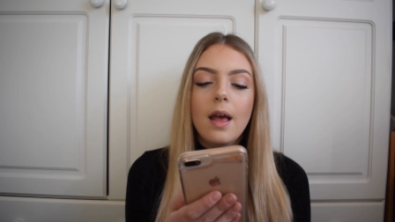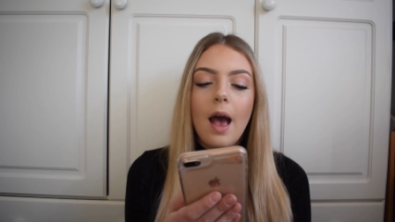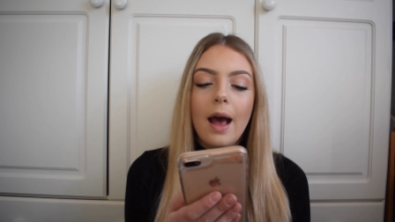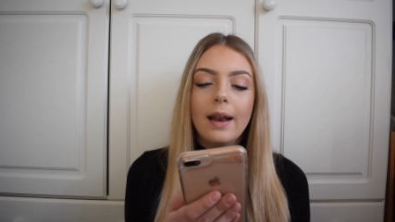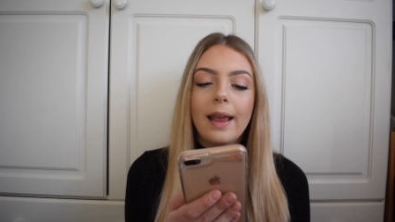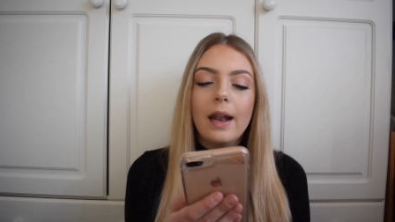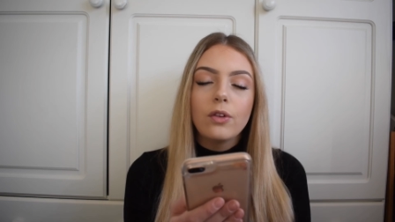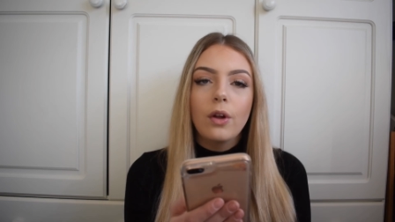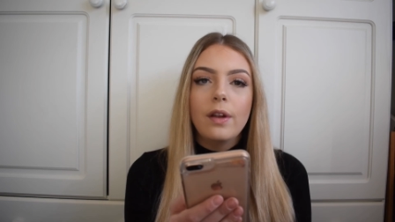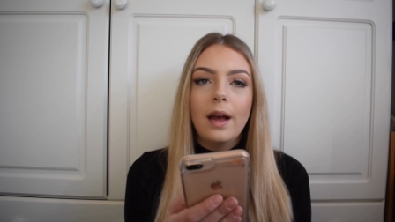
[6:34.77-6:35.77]
And again, it's
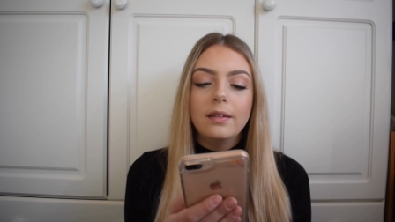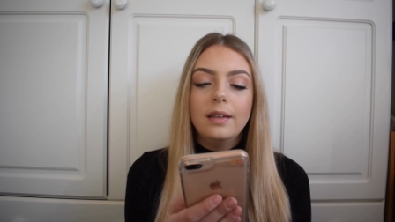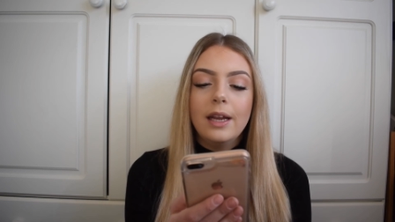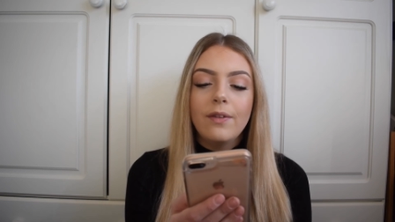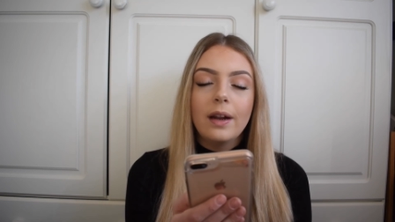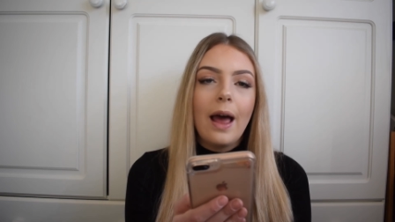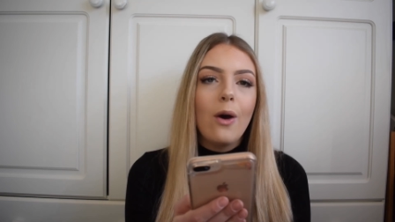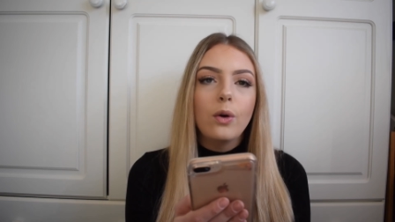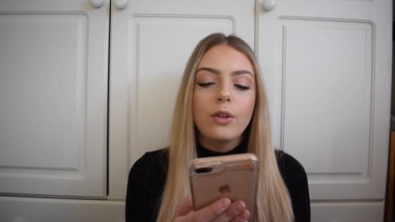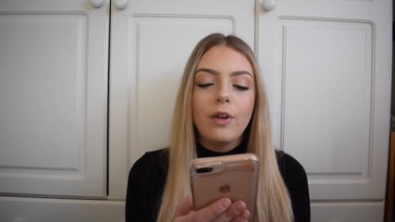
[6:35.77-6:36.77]
got the nice D-ring like
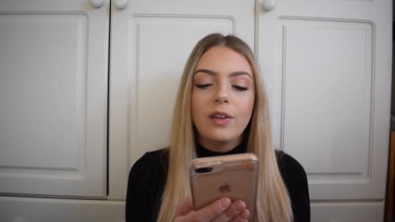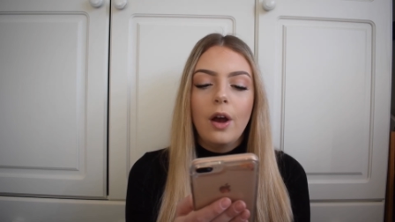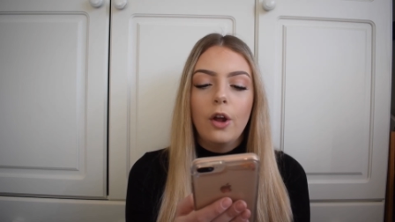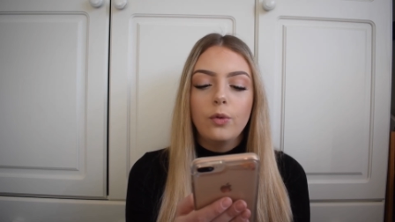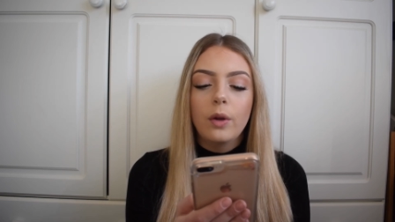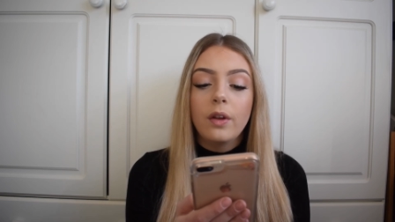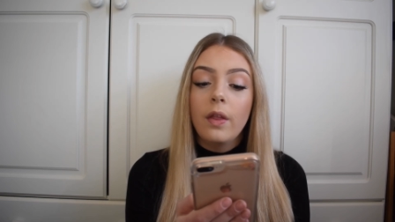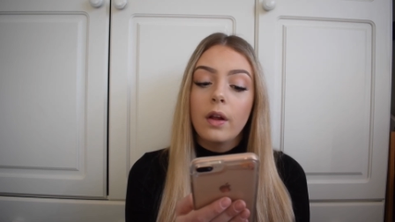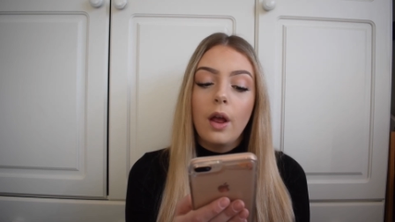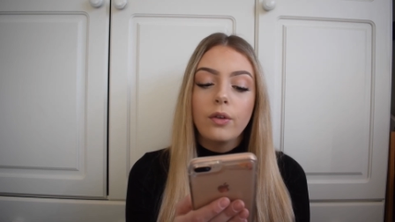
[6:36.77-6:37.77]
all the dressage ones
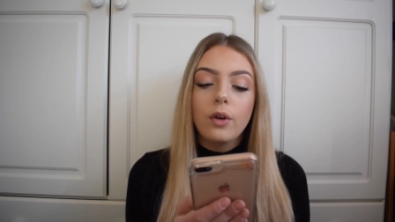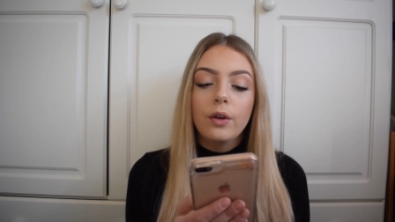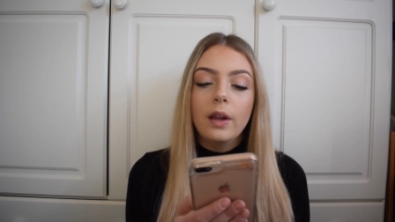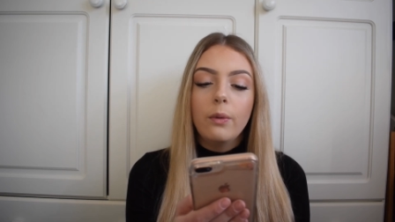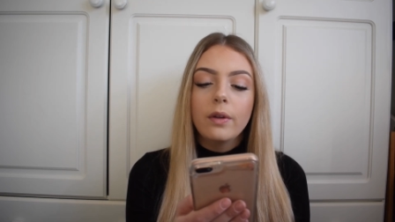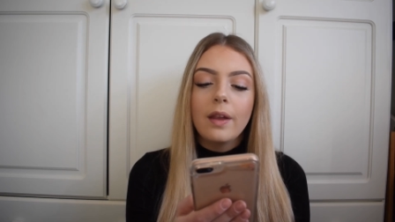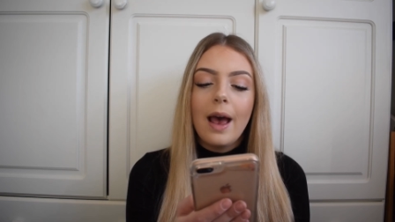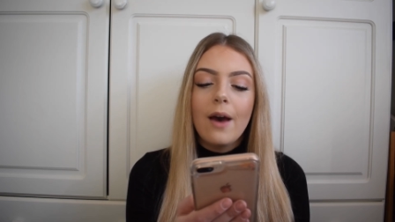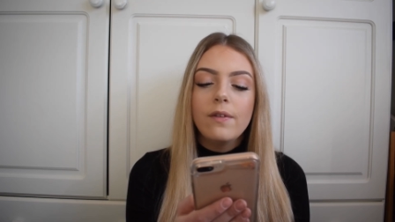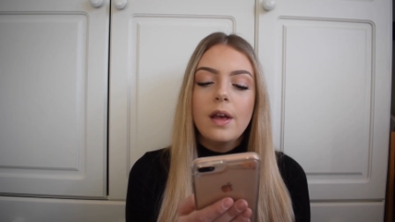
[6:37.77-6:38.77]
and the close contact ones
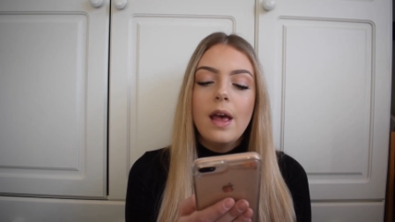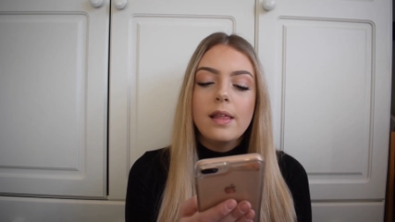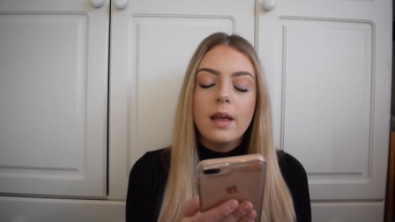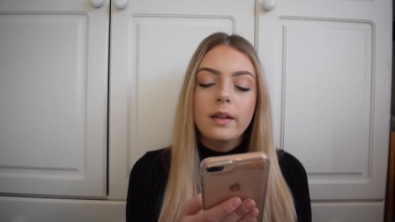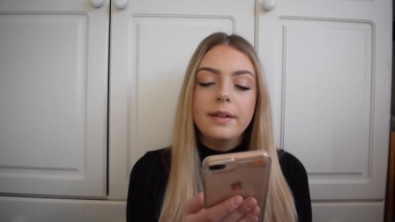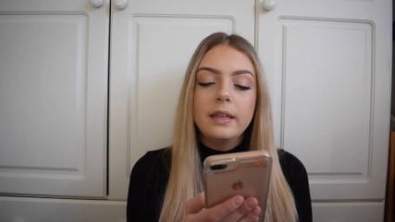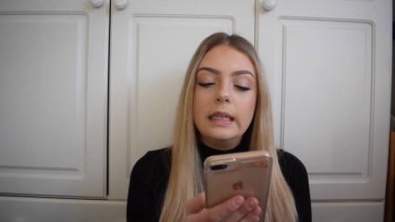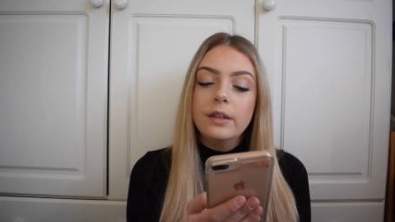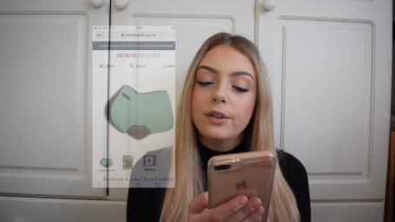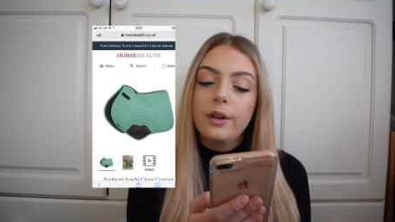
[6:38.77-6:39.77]
have. And then this
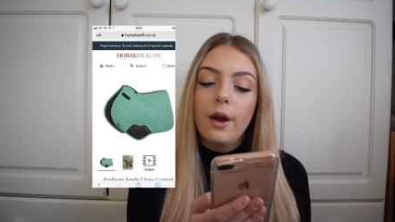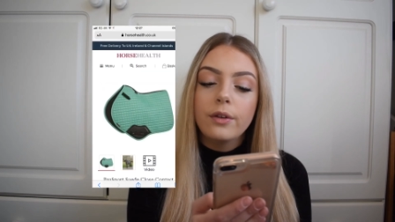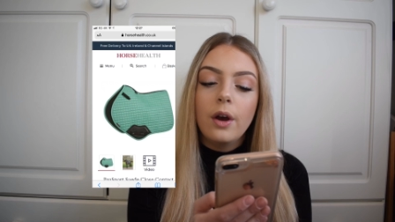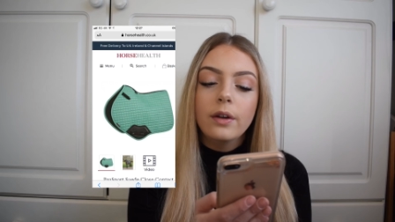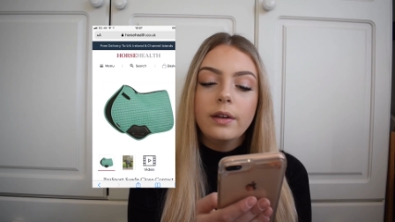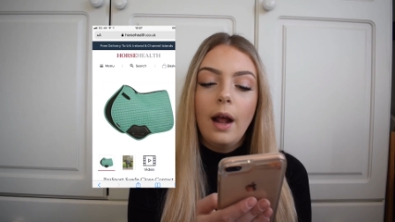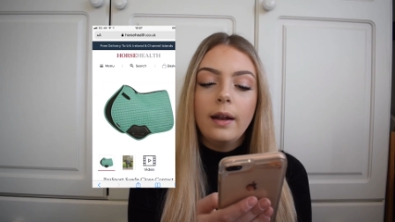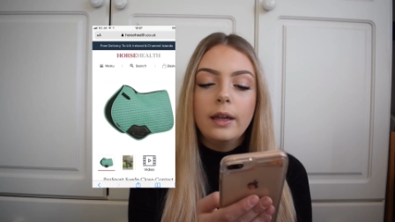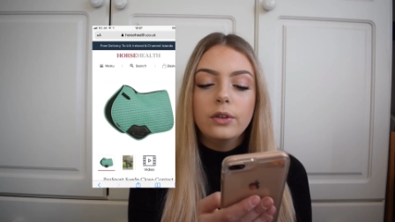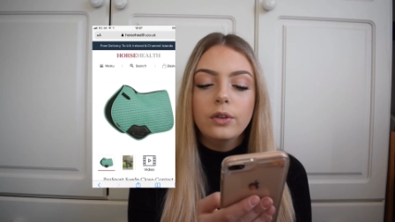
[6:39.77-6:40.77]
is the close
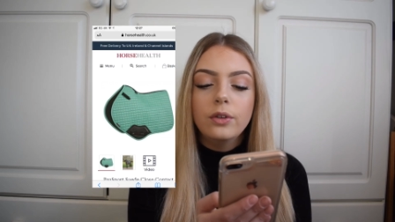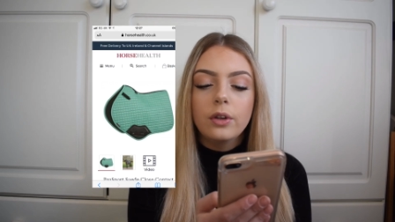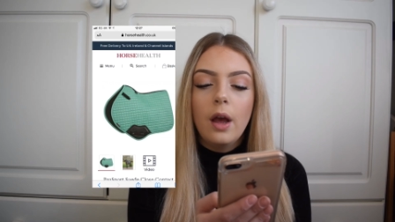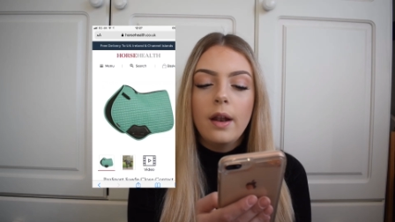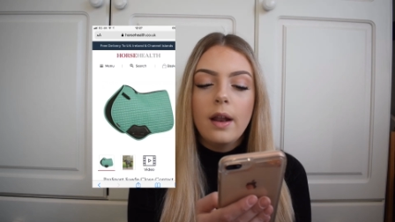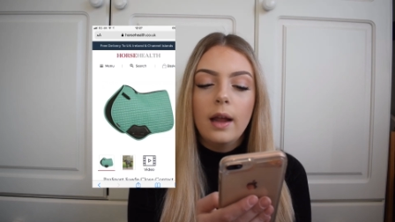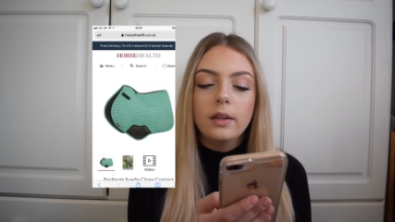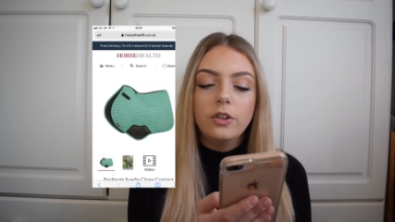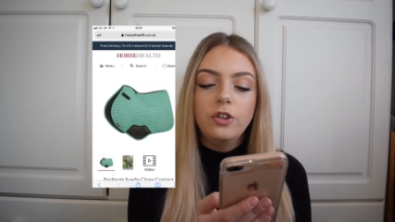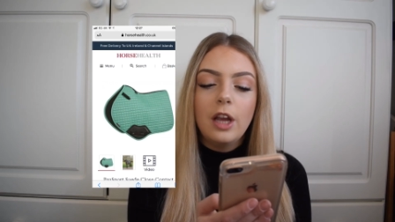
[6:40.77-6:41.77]
contact. It's such a
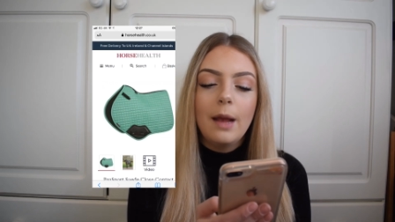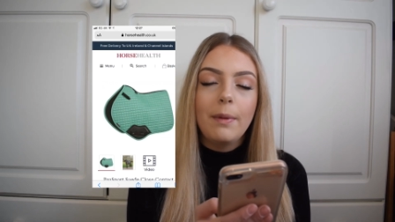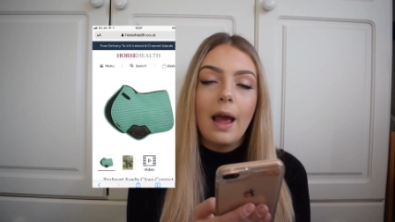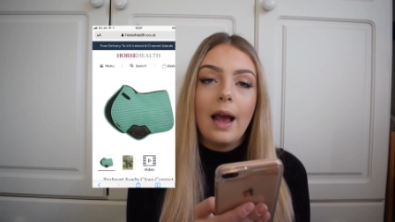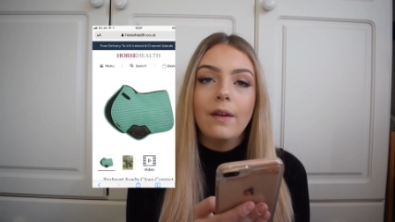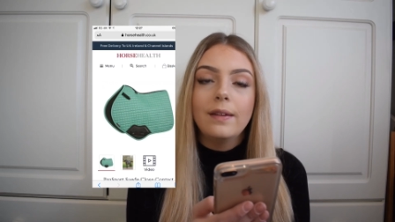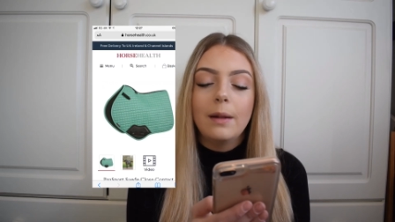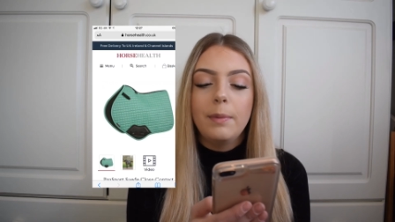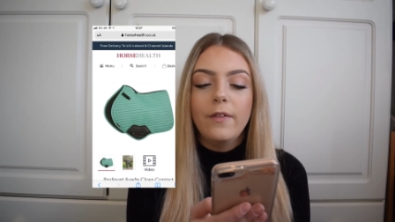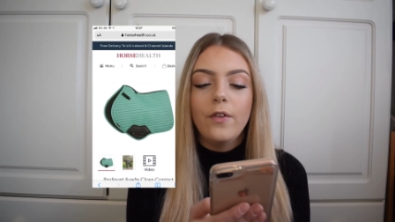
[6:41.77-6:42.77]
nice shape, like I
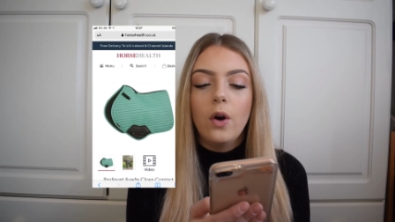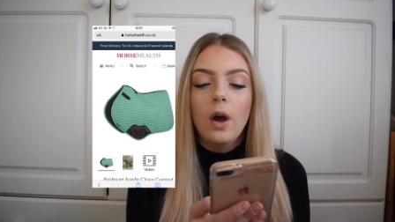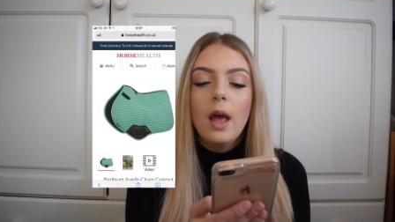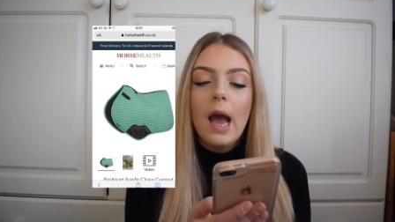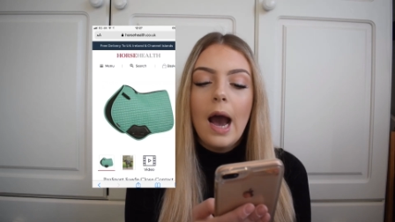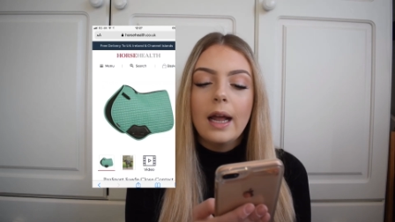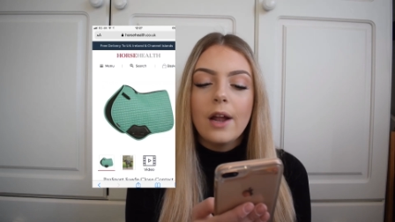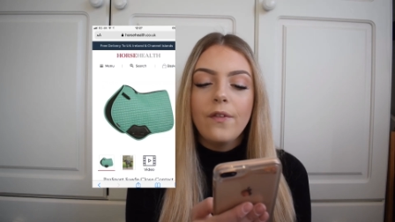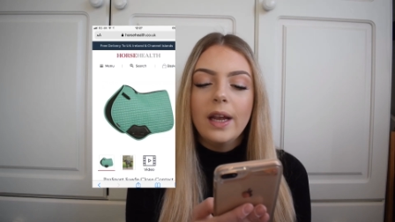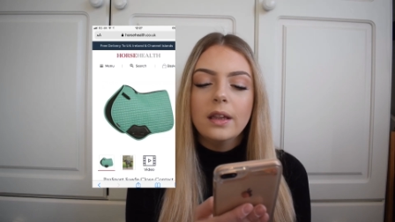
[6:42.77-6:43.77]
said before. And
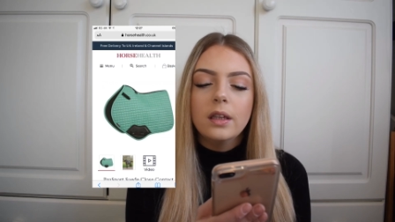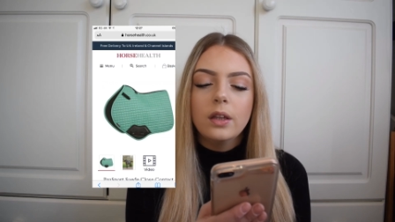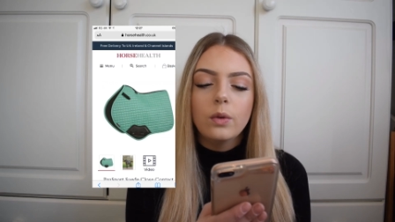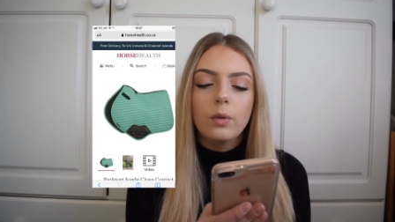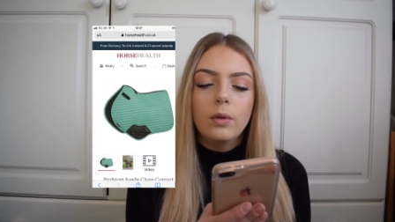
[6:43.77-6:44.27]
I think this